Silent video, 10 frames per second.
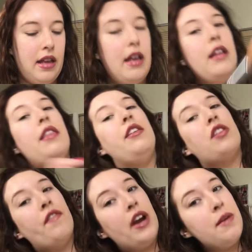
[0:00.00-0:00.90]
And these
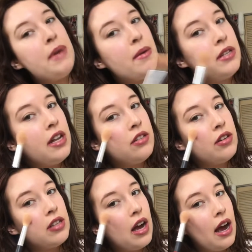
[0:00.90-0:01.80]
are very pigmented, so
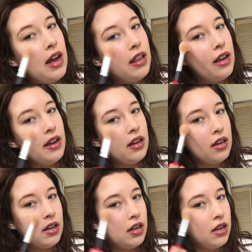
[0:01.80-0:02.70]
just highlight.
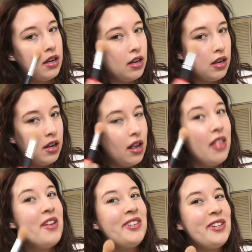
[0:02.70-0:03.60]

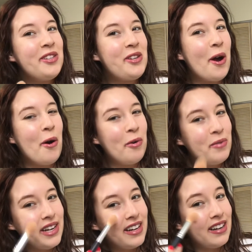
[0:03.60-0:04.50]
This is so
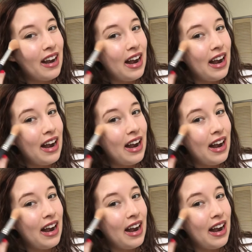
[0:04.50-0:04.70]
weird.